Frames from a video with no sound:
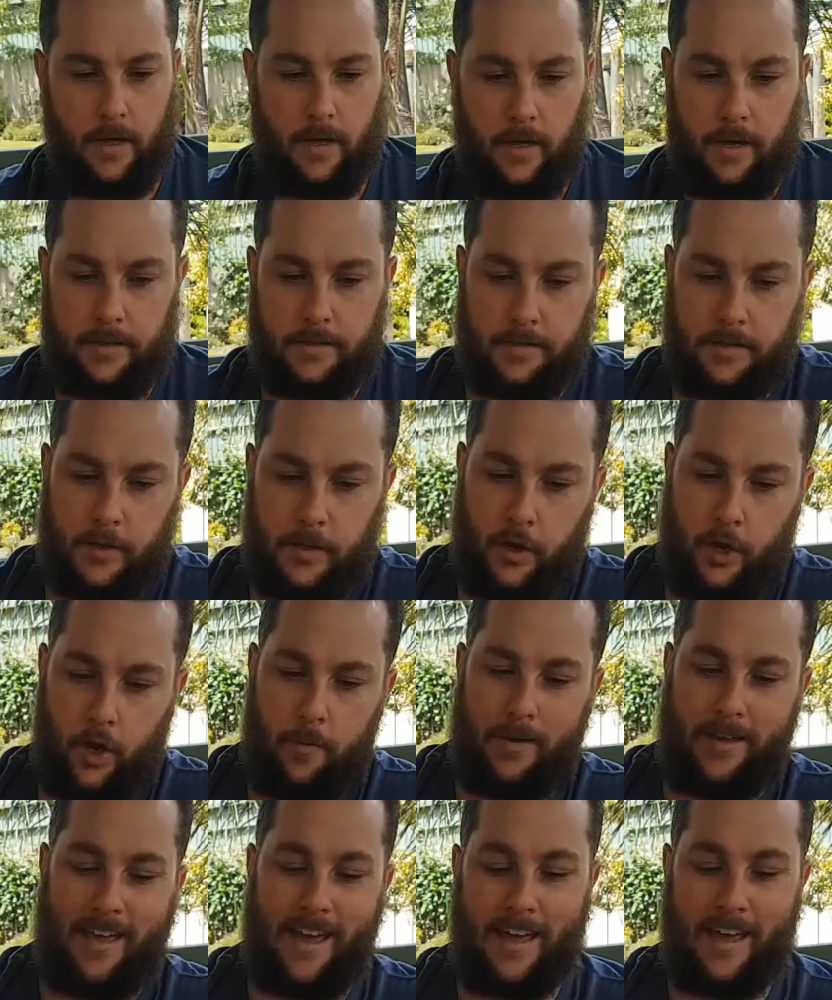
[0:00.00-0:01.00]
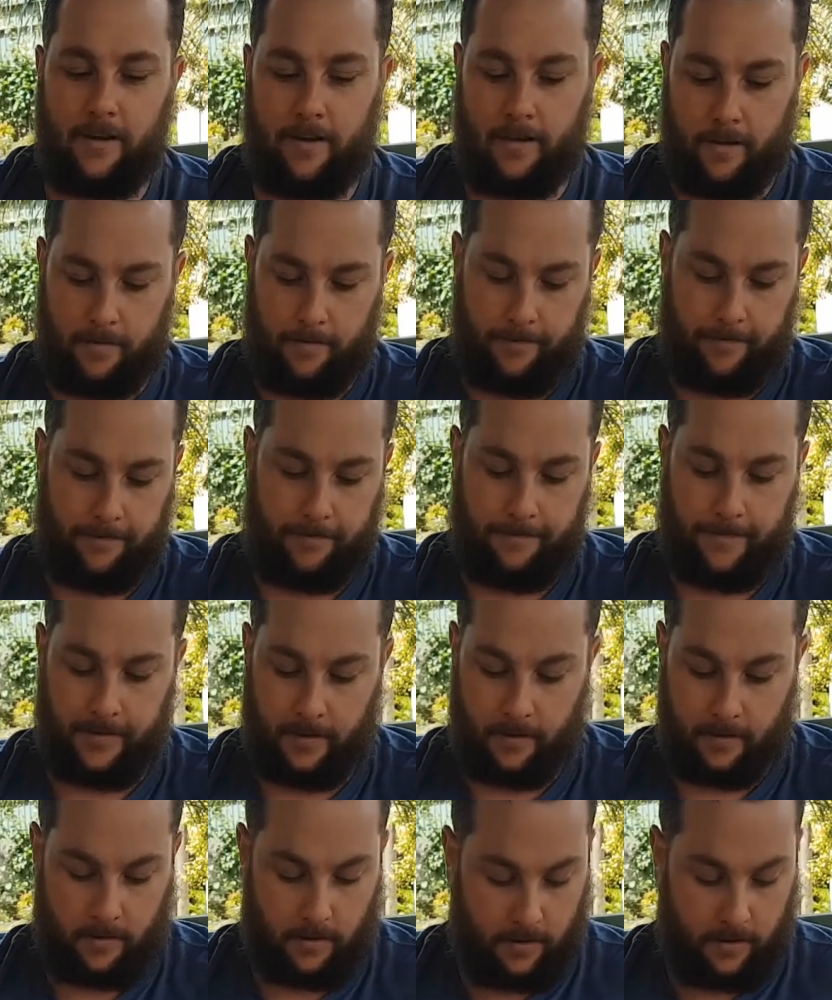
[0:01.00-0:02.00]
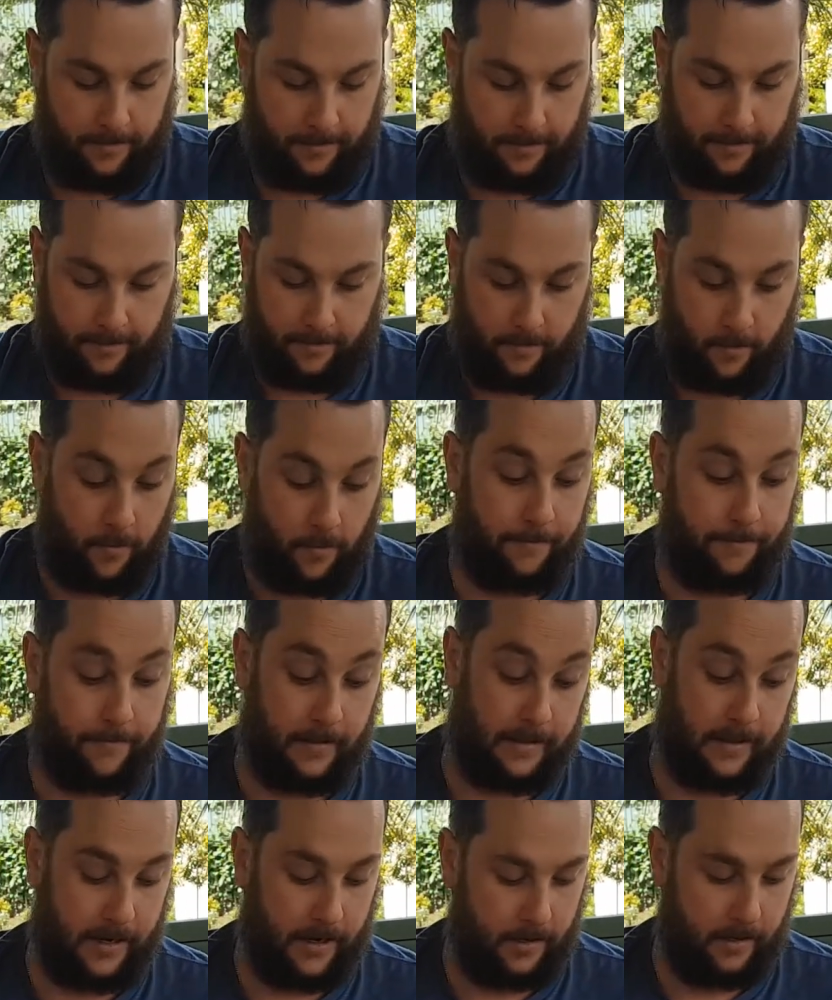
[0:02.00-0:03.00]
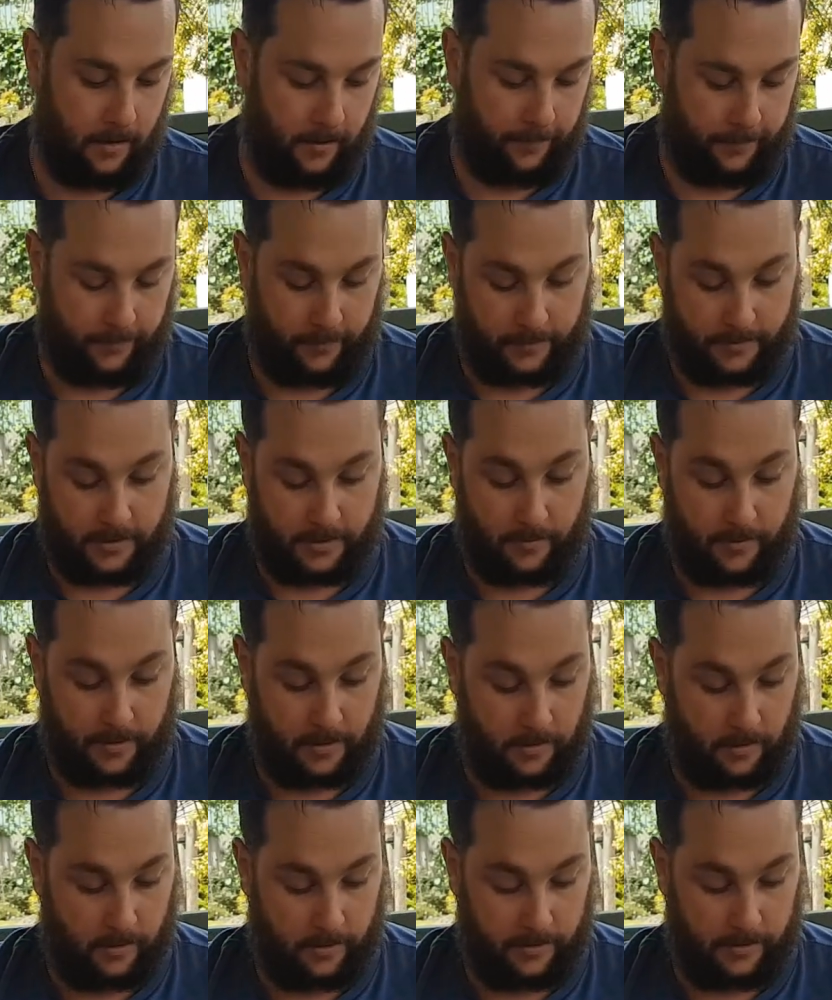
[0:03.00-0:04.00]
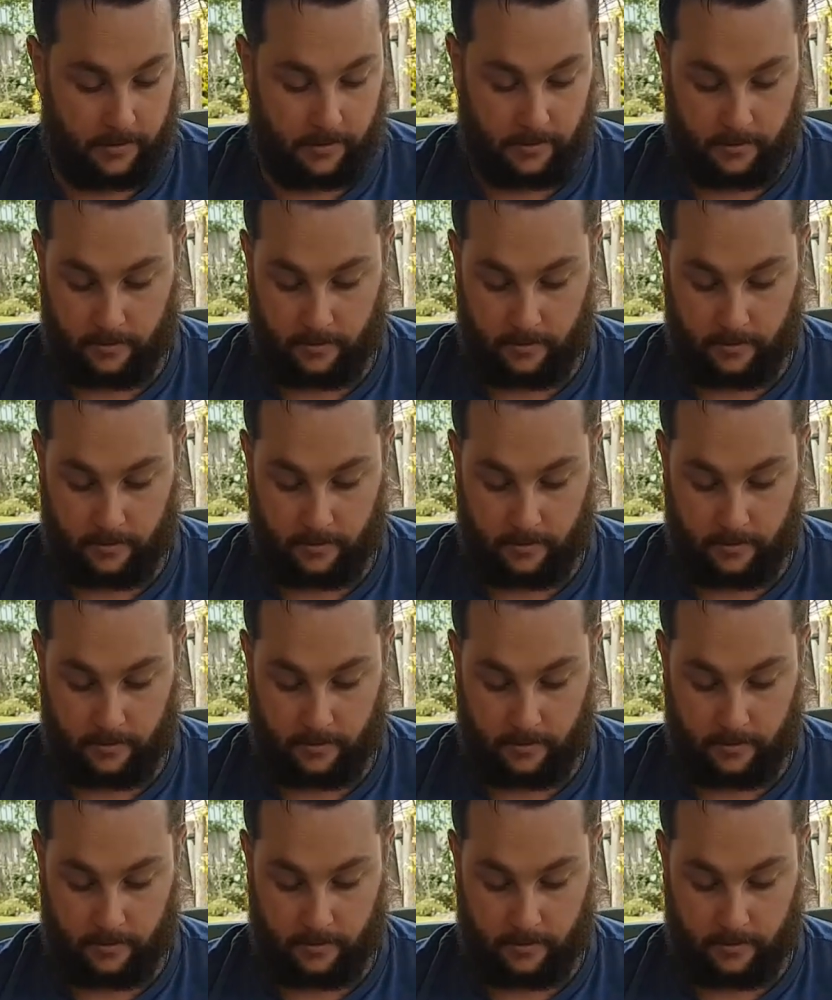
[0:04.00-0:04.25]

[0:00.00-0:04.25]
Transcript: It's the Gerber Gator fillet knife, or fillet knife if you're so inclined.